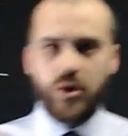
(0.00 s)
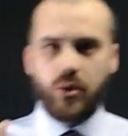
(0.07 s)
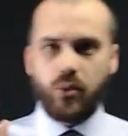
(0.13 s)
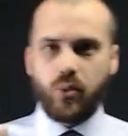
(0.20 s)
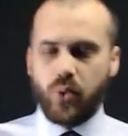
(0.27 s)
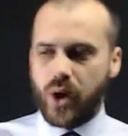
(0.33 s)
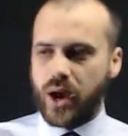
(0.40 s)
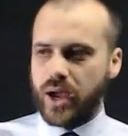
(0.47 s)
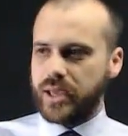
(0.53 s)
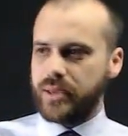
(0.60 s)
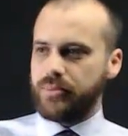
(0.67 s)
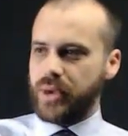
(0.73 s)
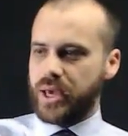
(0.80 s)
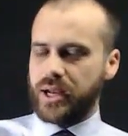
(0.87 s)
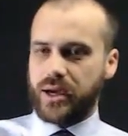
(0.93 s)
Way
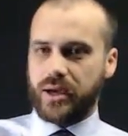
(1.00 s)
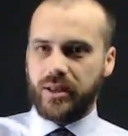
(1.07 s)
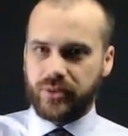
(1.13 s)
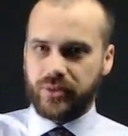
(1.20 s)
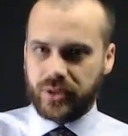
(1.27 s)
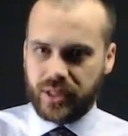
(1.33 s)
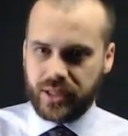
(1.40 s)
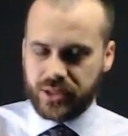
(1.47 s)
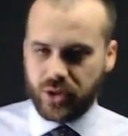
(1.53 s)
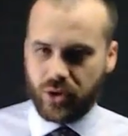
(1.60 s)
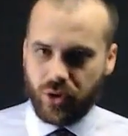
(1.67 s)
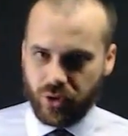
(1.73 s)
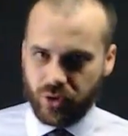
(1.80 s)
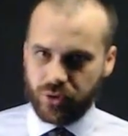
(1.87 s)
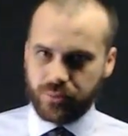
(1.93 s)
better than these
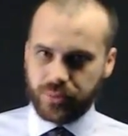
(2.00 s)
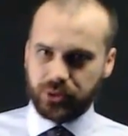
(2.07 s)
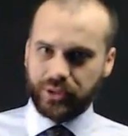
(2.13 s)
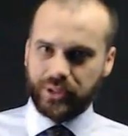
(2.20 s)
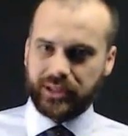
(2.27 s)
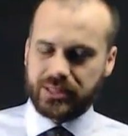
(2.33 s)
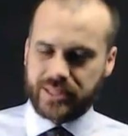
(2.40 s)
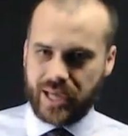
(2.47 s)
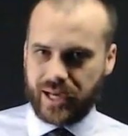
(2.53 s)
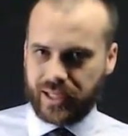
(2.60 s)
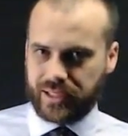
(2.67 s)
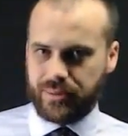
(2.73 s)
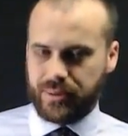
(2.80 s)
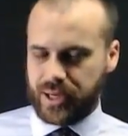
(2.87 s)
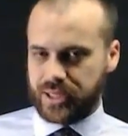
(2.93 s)
horrible
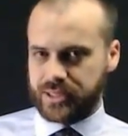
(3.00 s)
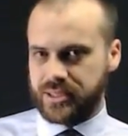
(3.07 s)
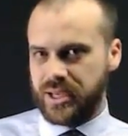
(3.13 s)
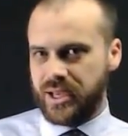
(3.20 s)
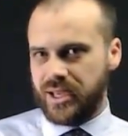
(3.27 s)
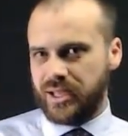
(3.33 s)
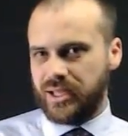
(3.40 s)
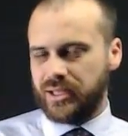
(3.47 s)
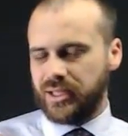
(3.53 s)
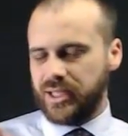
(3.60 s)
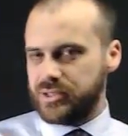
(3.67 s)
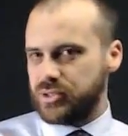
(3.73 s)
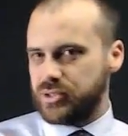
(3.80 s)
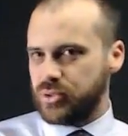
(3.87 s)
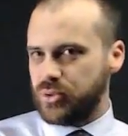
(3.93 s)
tally marks.
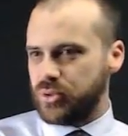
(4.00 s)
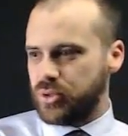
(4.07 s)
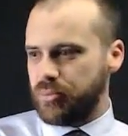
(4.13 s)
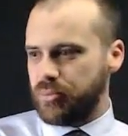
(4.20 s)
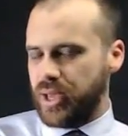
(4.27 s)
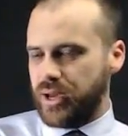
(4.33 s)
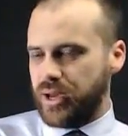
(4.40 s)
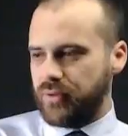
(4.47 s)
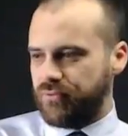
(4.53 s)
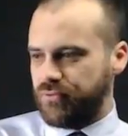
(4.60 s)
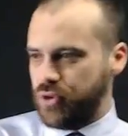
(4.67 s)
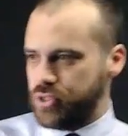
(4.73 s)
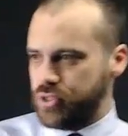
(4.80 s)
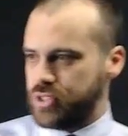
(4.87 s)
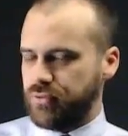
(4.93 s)
Let's talk about,
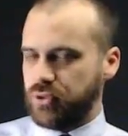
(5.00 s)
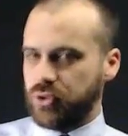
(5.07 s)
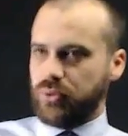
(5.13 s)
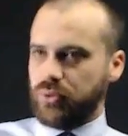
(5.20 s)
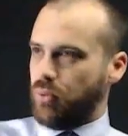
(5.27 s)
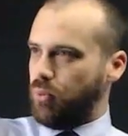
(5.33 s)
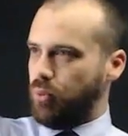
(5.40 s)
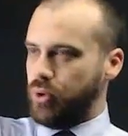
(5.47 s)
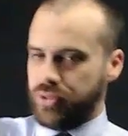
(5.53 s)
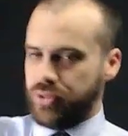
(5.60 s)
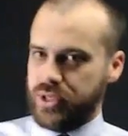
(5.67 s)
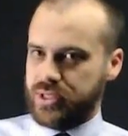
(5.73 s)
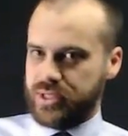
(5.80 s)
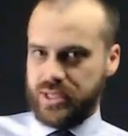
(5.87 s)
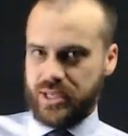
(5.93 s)
first of all, what
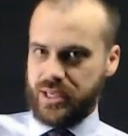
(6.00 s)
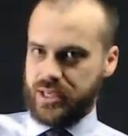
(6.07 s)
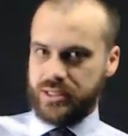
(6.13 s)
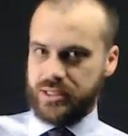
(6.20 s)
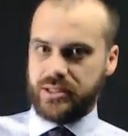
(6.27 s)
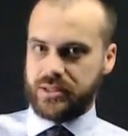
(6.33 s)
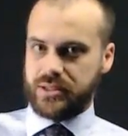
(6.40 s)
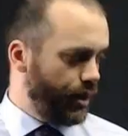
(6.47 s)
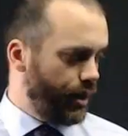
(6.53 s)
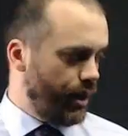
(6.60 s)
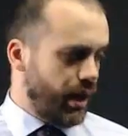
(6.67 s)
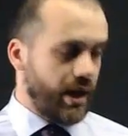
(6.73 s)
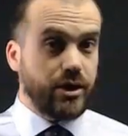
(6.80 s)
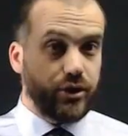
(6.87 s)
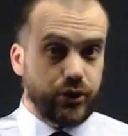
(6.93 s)
this is.
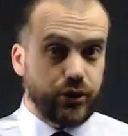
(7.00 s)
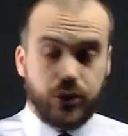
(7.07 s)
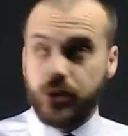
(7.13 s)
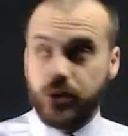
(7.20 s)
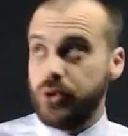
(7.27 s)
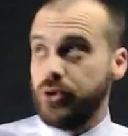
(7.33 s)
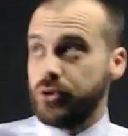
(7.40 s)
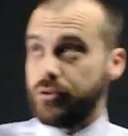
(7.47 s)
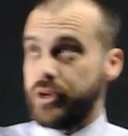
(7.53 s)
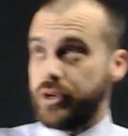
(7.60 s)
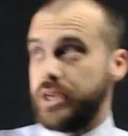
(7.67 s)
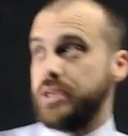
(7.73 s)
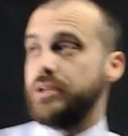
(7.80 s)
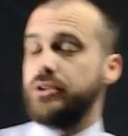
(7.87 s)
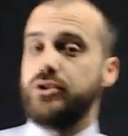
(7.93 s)
A
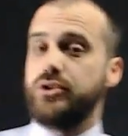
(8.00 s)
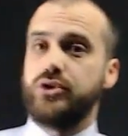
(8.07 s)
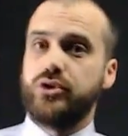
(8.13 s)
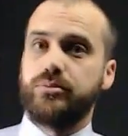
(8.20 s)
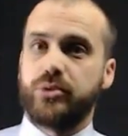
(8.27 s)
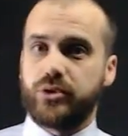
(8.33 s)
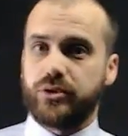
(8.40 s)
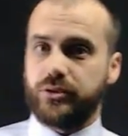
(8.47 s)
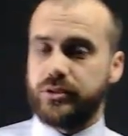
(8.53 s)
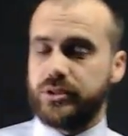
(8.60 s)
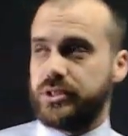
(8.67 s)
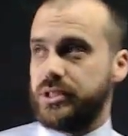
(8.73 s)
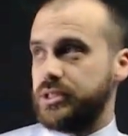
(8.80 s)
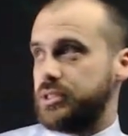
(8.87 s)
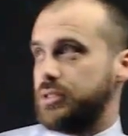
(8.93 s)
unary numeral
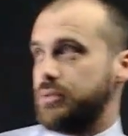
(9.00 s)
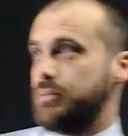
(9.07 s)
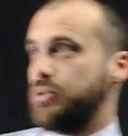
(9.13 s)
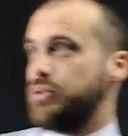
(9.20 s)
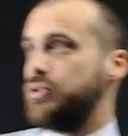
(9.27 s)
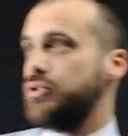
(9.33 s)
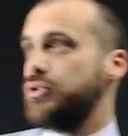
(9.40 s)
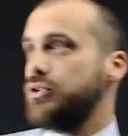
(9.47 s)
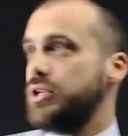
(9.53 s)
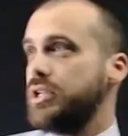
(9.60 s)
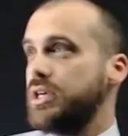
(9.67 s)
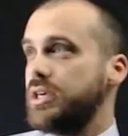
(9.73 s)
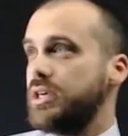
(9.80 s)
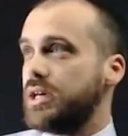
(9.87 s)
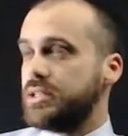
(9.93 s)
system.
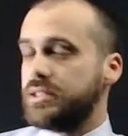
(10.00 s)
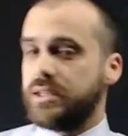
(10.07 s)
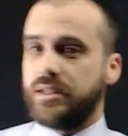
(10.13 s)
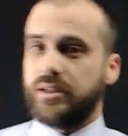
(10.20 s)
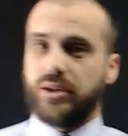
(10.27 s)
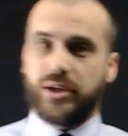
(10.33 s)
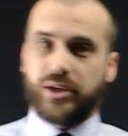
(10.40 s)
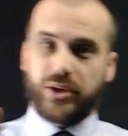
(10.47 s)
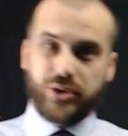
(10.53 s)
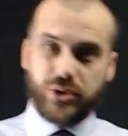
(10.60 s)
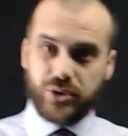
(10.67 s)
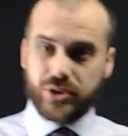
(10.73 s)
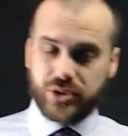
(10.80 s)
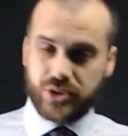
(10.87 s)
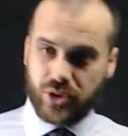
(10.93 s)
Uni as in like a
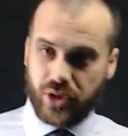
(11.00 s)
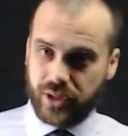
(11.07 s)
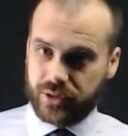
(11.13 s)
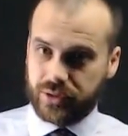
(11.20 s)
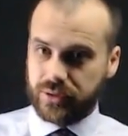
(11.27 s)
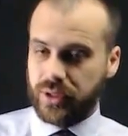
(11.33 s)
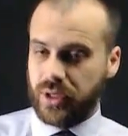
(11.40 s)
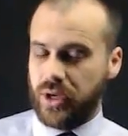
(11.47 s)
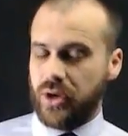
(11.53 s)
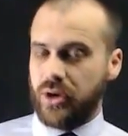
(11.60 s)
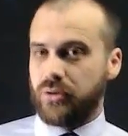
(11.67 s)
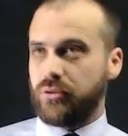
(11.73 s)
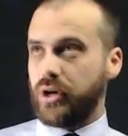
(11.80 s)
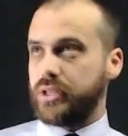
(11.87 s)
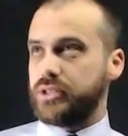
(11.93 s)
unicycle.
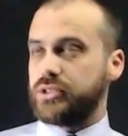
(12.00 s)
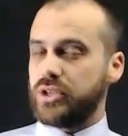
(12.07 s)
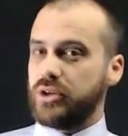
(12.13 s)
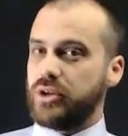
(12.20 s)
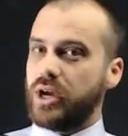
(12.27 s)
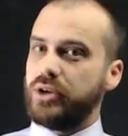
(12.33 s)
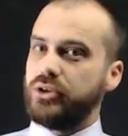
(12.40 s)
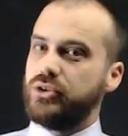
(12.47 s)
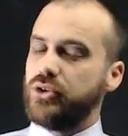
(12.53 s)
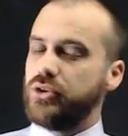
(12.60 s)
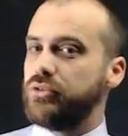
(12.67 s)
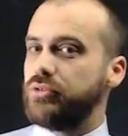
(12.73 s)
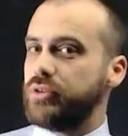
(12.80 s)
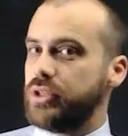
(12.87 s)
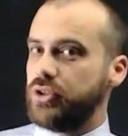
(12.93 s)
Right, so a
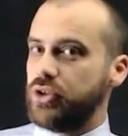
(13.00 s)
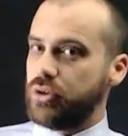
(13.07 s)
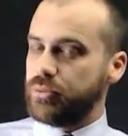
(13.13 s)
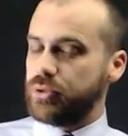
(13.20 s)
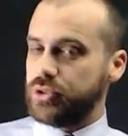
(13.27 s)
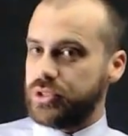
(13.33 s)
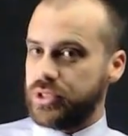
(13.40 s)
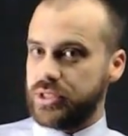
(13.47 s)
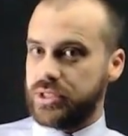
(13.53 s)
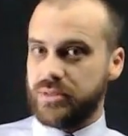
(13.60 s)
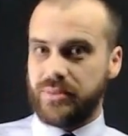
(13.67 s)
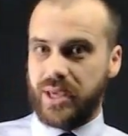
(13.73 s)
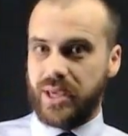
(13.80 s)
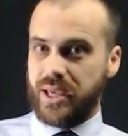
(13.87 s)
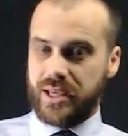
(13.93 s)
unary numeral
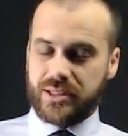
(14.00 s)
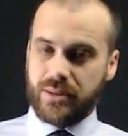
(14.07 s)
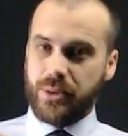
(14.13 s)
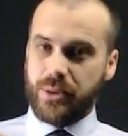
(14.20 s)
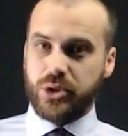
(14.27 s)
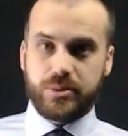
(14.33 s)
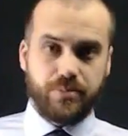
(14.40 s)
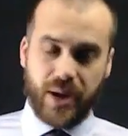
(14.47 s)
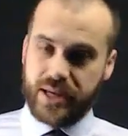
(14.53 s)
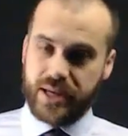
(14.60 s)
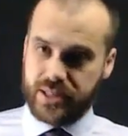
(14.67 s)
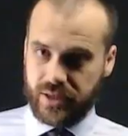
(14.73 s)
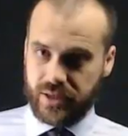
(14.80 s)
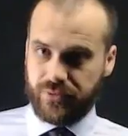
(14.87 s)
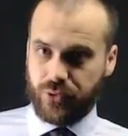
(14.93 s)
system is the most
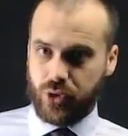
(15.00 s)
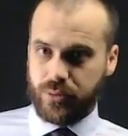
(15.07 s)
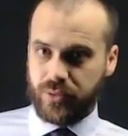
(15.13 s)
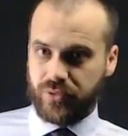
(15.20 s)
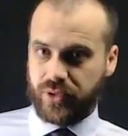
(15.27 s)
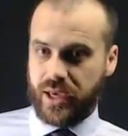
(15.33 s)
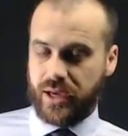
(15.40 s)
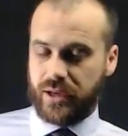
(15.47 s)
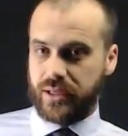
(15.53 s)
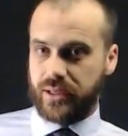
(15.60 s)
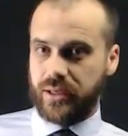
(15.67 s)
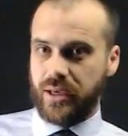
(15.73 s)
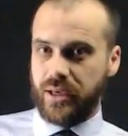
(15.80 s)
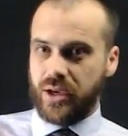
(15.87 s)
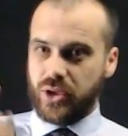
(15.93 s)
basic form of counting.
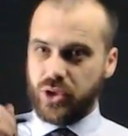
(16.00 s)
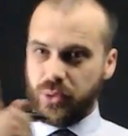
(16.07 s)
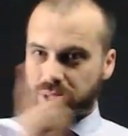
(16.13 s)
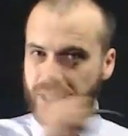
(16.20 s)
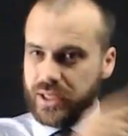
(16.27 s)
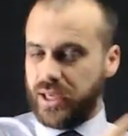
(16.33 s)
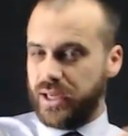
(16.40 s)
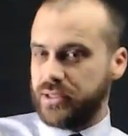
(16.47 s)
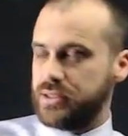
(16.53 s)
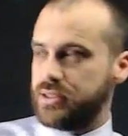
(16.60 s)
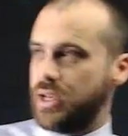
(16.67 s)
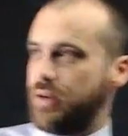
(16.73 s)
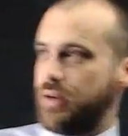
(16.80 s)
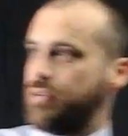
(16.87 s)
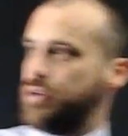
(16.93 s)
You want to count
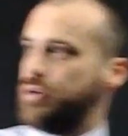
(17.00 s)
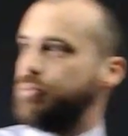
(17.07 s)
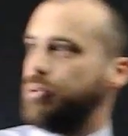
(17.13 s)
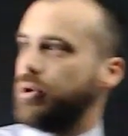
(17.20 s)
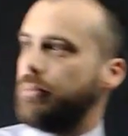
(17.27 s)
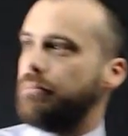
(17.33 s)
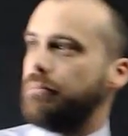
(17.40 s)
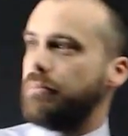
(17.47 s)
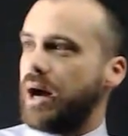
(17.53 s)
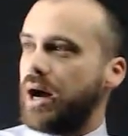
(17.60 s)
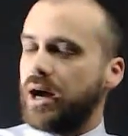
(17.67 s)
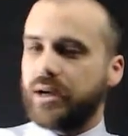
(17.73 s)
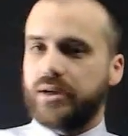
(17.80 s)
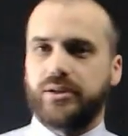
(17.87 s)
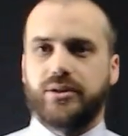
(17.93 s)
stuff, you put a
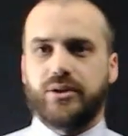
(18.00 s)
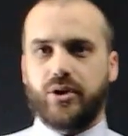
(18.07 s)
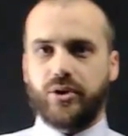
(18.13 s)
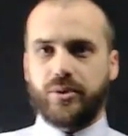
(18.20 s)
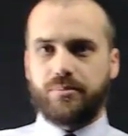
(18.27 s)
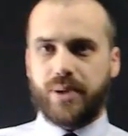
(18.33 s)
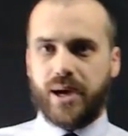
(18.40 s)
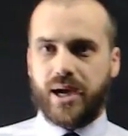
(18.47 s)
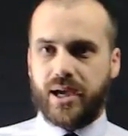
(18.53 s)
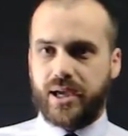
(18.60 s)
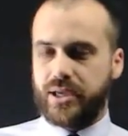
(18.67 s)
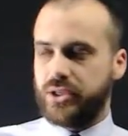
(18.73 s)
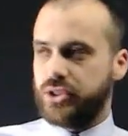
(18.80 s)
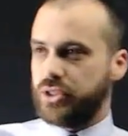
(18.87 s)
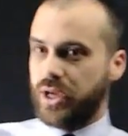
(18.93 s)
mark on a
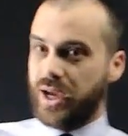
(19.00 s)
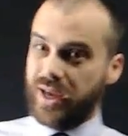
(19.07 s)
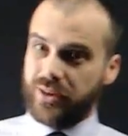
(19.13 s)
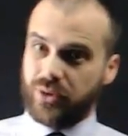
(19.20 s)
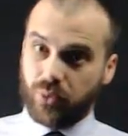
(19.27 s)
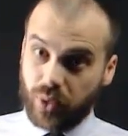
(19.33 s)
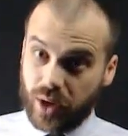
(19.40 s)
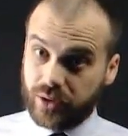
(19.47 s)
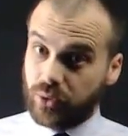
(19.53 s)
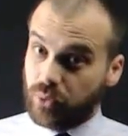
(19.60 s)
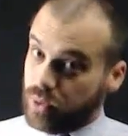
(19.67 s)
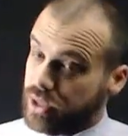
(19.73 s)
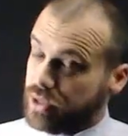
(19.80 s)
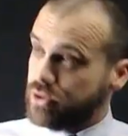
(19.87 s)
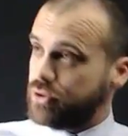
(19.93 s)
page. And the one that
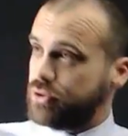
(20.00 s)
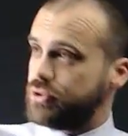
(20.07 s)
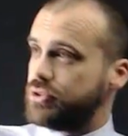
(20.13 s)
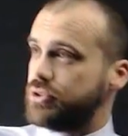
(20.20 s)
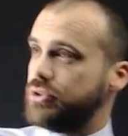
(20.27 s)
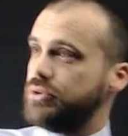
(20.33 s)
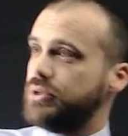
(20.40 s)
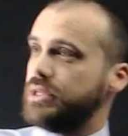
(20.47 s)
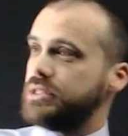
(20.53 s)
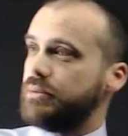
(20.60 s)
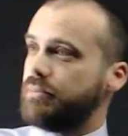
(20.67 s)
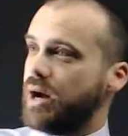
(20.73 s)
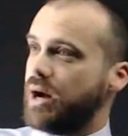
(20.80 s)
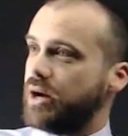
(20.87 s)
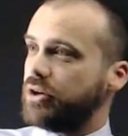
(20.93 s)
we're used to is a
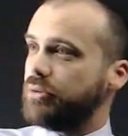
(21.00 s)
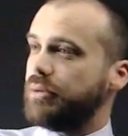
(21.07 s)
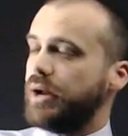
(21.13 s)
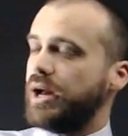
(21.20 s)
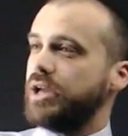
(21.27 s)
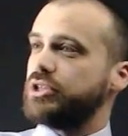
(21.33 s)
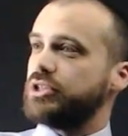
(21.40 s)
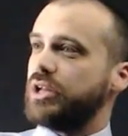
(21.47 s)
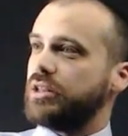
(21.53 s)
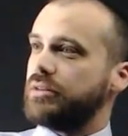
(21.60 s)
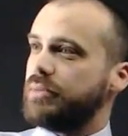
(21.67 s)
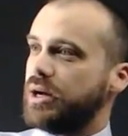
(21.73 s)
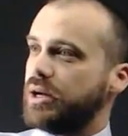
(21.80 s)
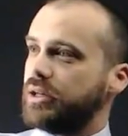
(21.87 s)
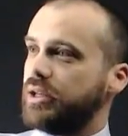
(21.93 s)
mark on a page, another
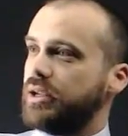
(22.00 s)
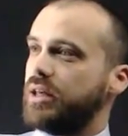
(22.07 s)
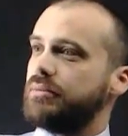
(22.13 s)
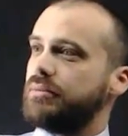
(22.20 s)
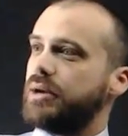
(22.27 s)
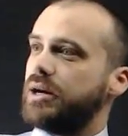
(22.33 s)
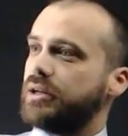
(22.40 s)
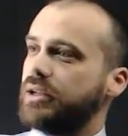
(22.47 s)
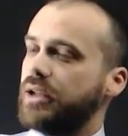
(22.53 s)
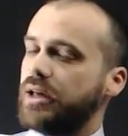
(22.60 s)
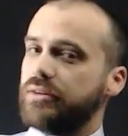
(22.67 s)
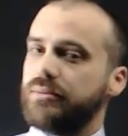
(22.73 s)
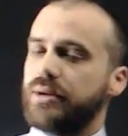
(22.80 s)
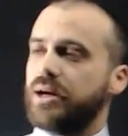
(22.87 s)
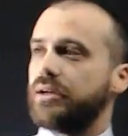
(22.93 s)
mark, another mark,
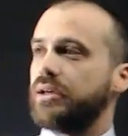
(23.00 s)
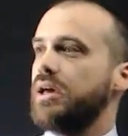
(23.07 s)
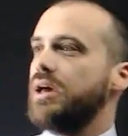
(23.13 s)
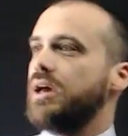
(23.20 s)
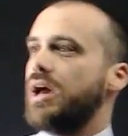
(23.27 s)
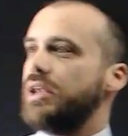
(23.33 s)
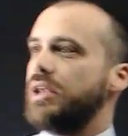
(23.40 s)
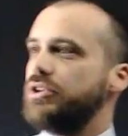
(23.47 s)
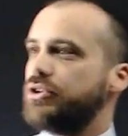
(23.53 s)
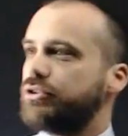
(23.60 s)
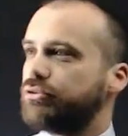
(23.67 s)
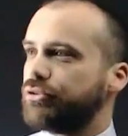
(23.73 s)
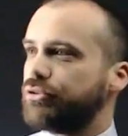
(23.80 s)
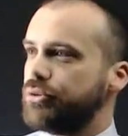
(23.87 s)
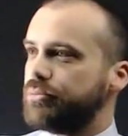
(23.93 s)
another mark. And you
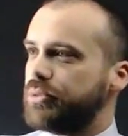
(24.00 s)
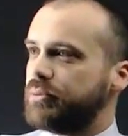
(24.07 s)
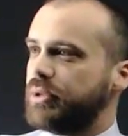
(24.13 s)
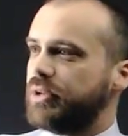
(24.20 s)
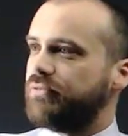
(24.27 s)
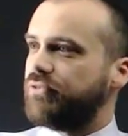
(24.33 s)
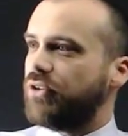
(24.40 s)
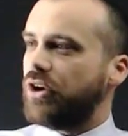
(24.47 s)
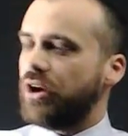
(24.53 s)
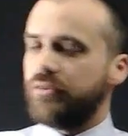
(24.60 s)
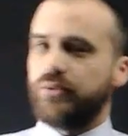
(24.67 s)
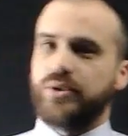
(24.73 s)
group them in five